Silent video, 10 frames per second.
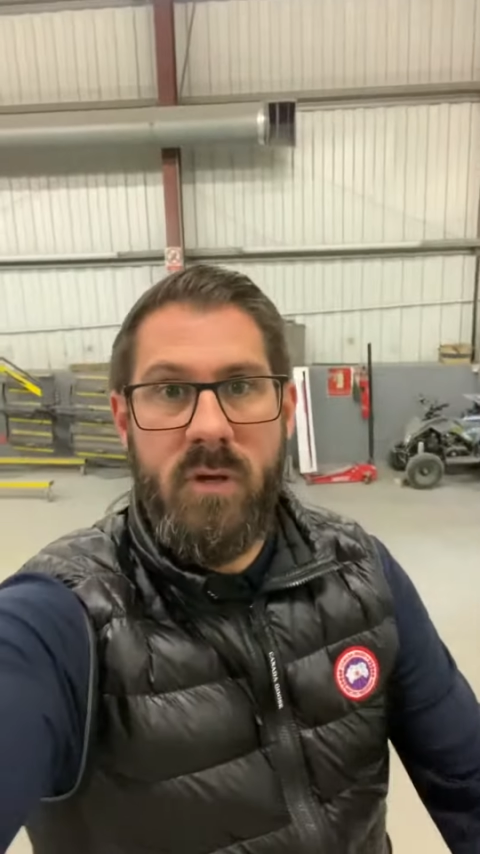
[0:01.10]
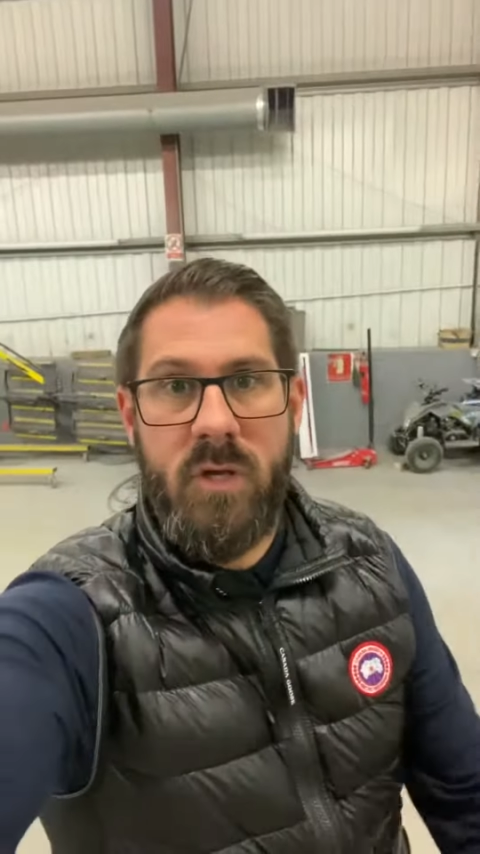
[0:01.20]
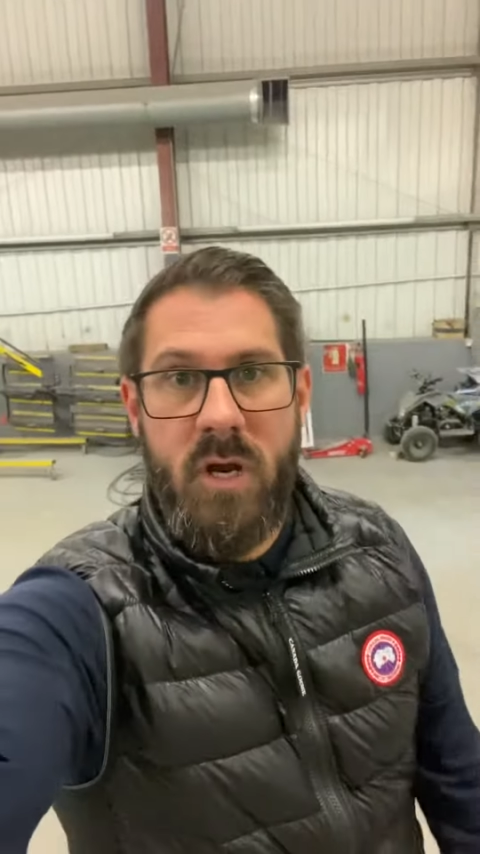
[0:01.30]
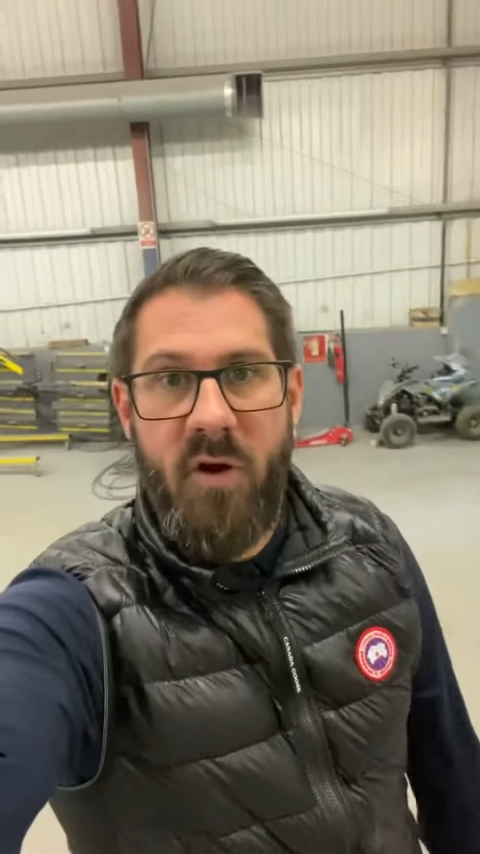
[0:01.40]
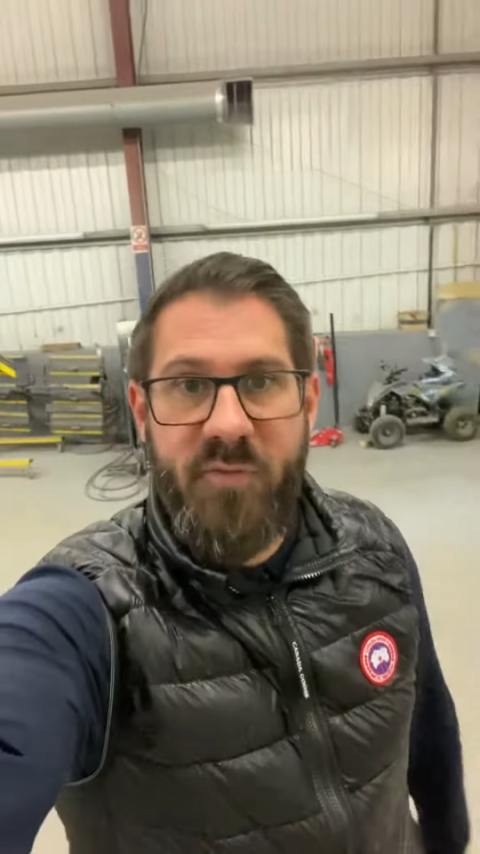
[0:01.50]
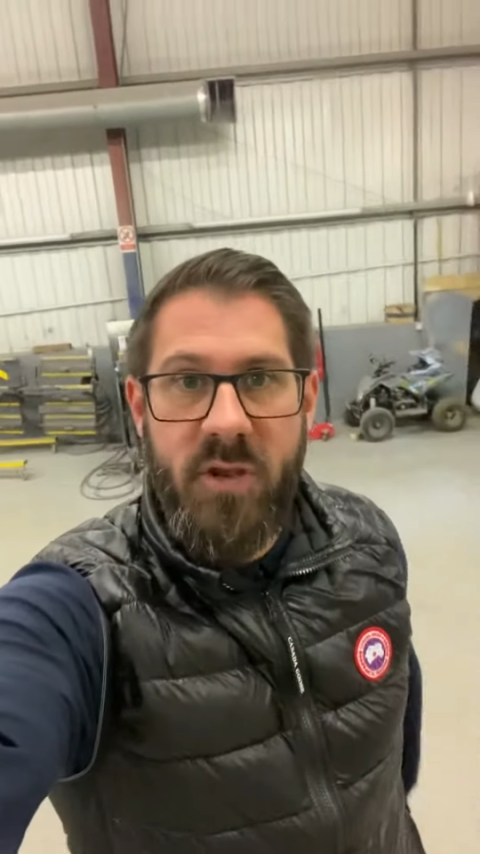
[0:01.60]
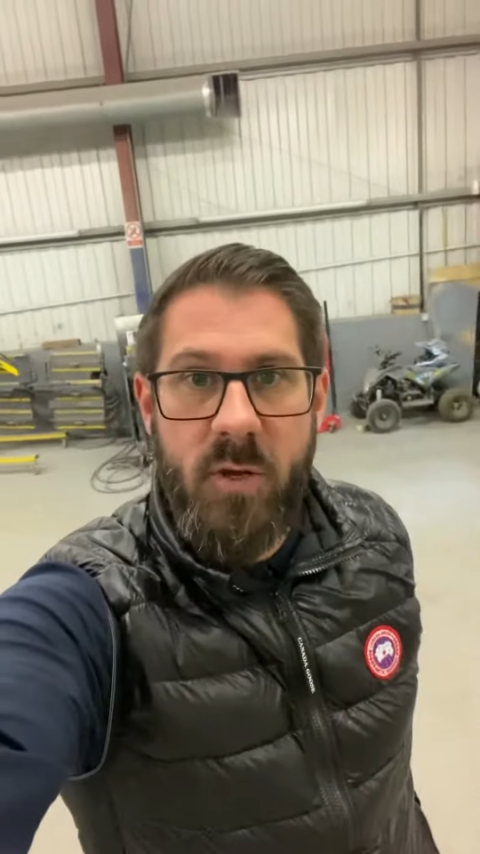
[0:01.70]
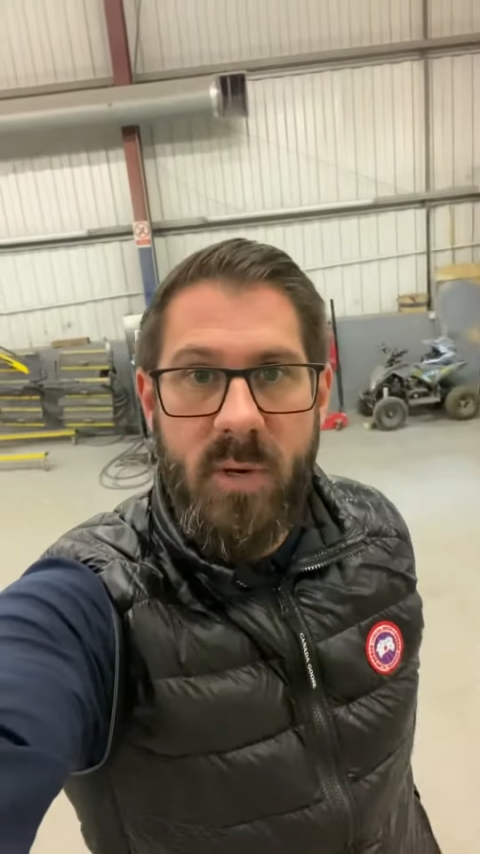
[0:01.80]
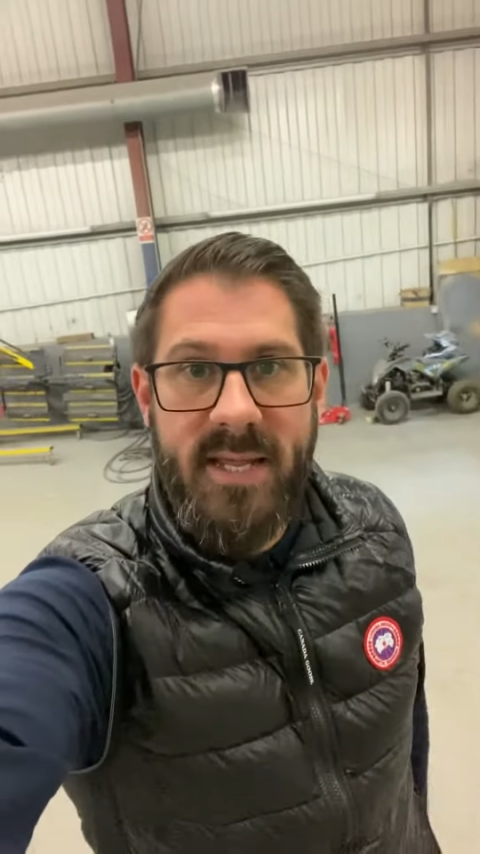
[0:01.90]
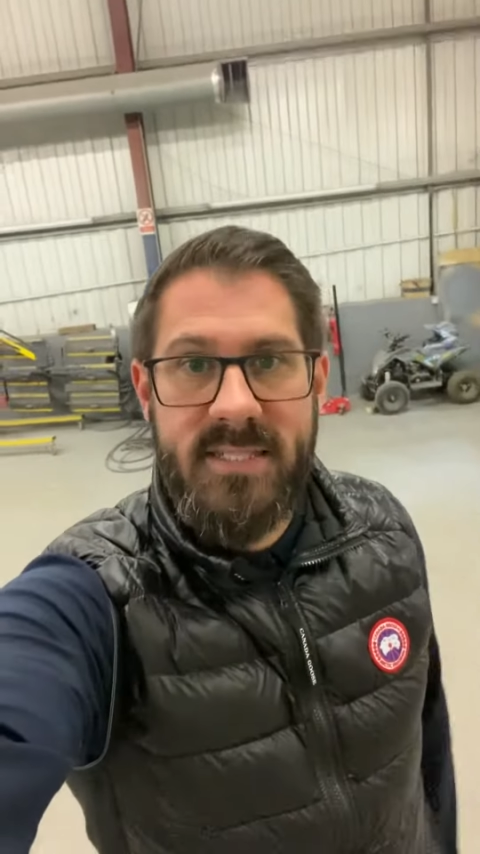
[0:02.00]
Good
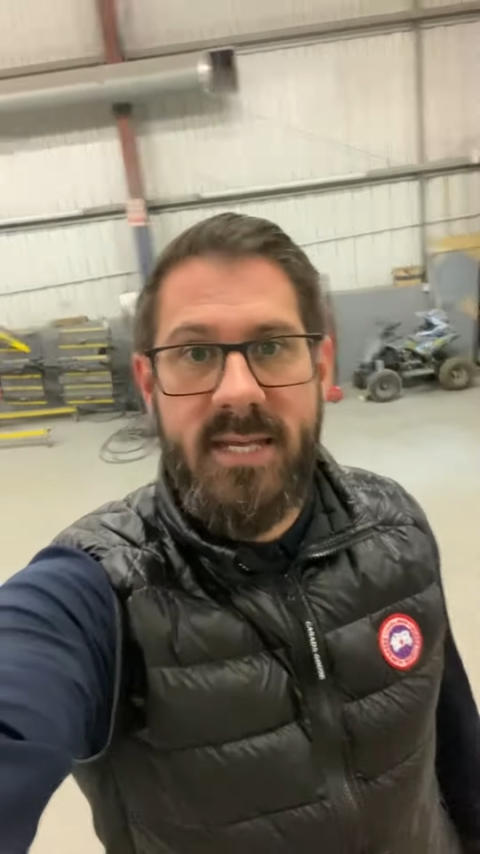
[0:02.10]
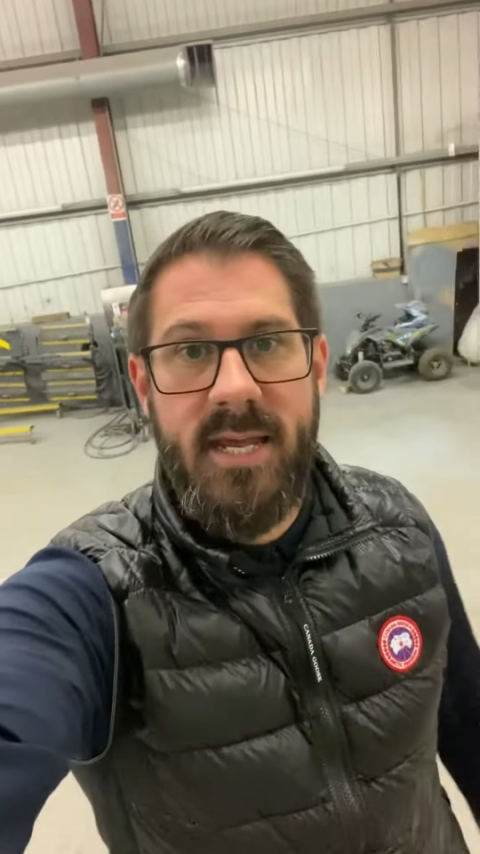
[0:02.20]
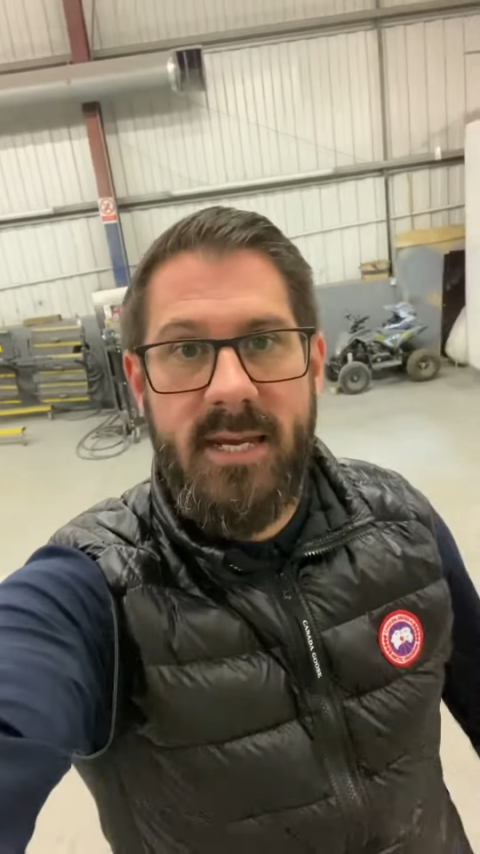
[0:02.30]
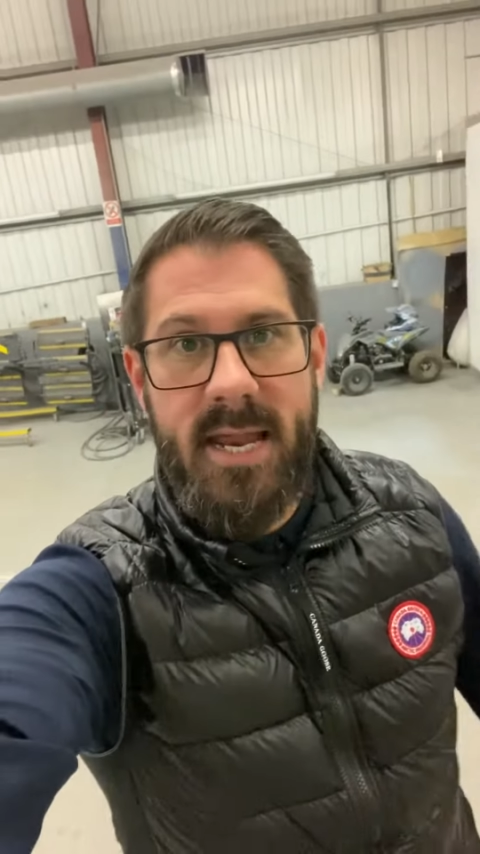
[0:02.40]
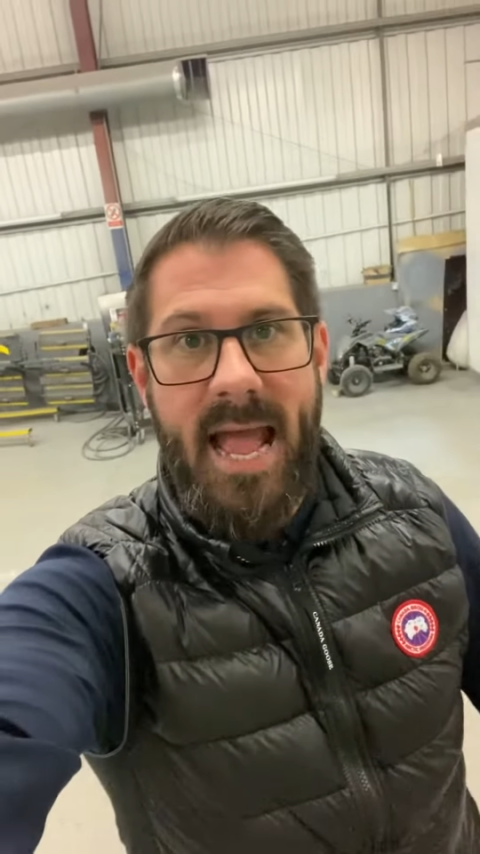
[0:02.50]
afternoon, LinkedIn.